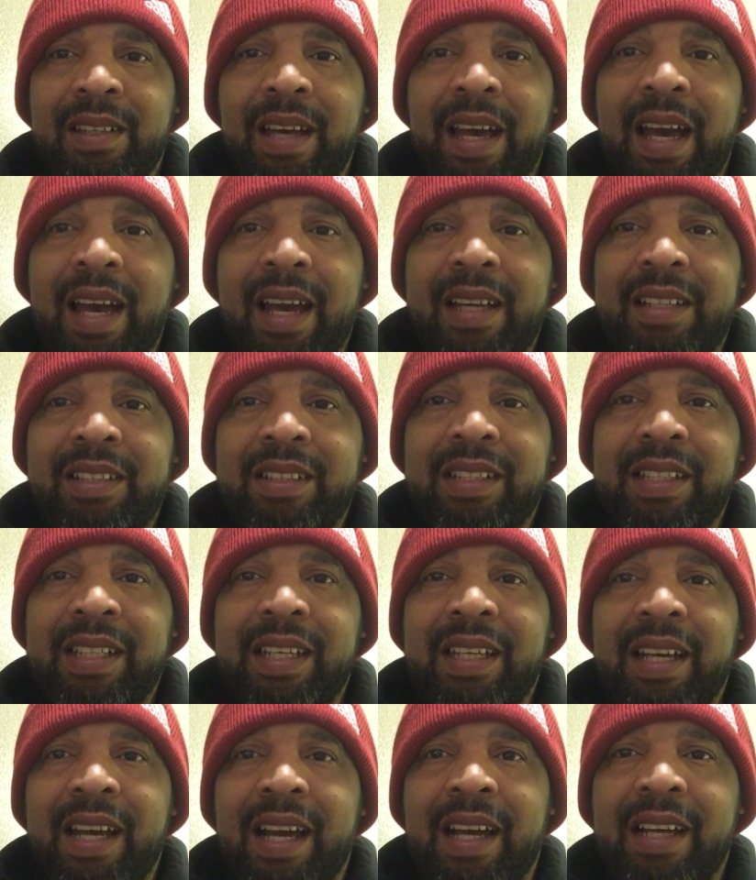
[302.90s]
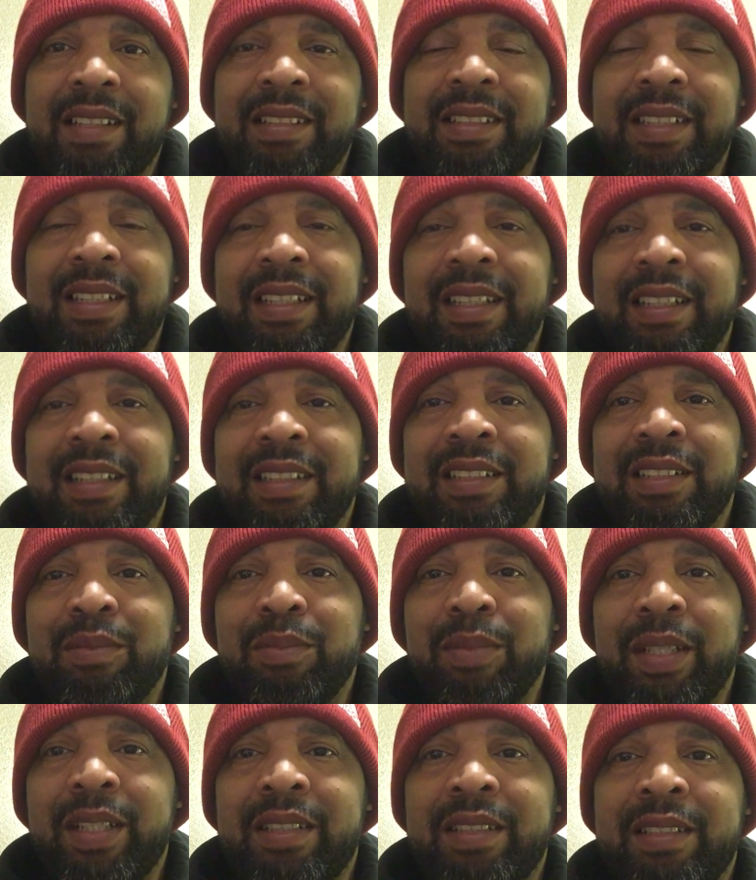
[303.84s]
Actually, isolation
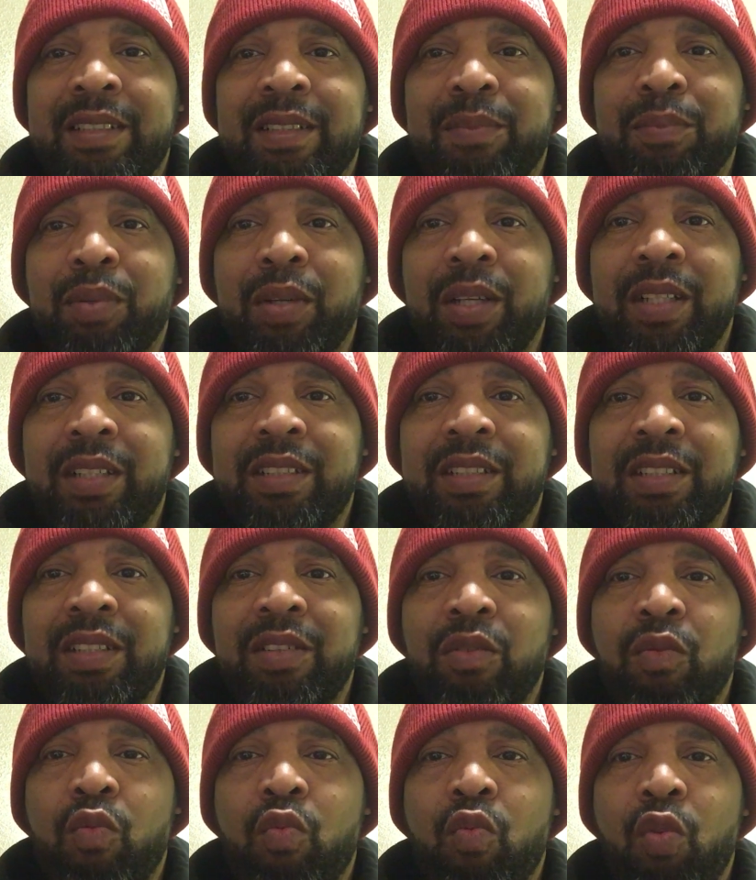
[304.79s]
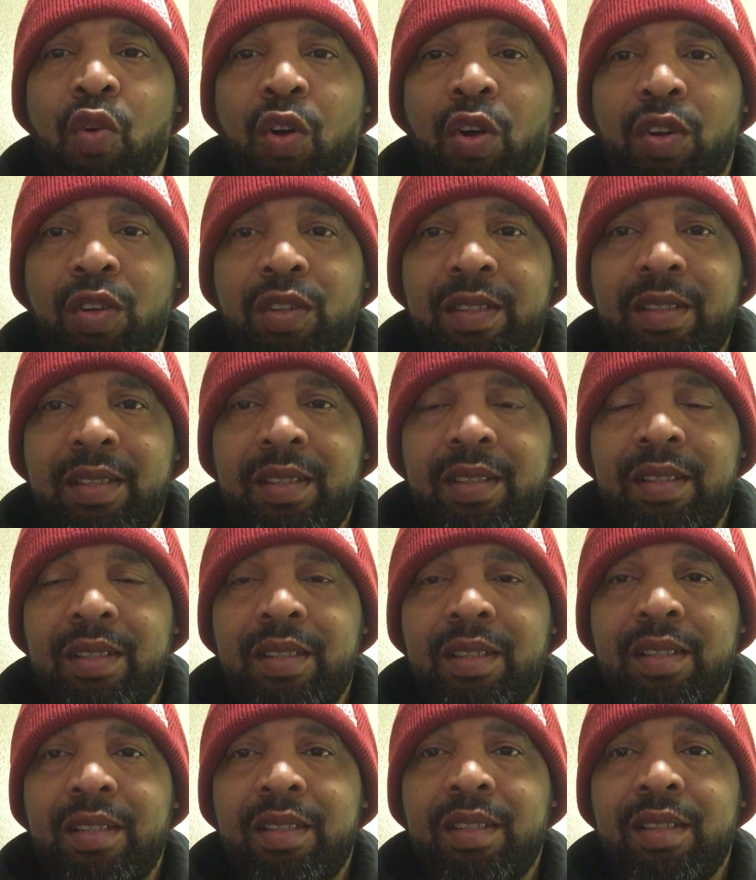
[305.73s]
makes depression
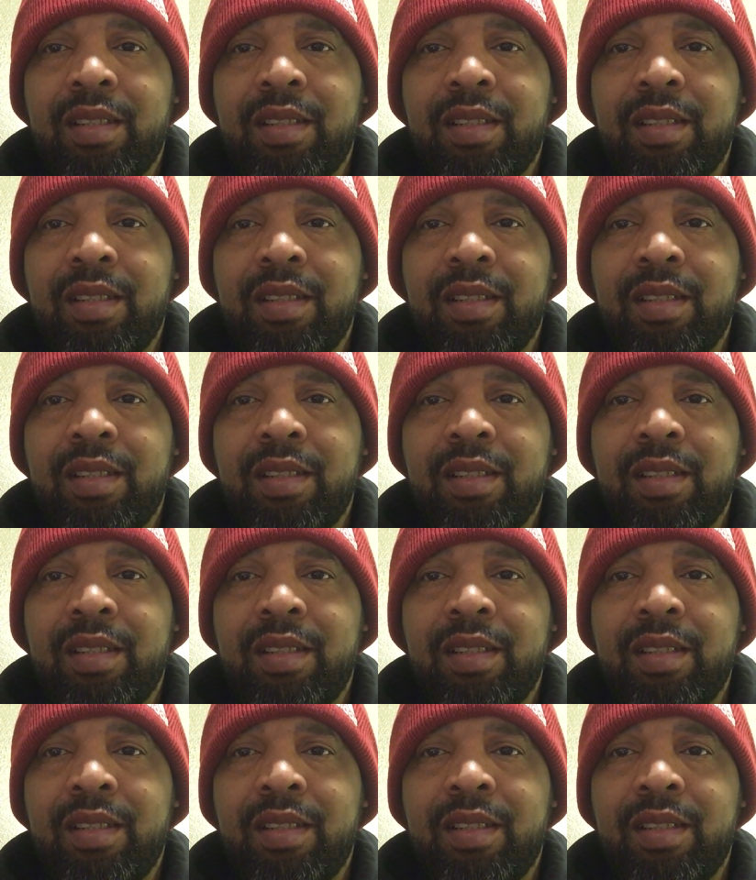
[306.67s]
worse.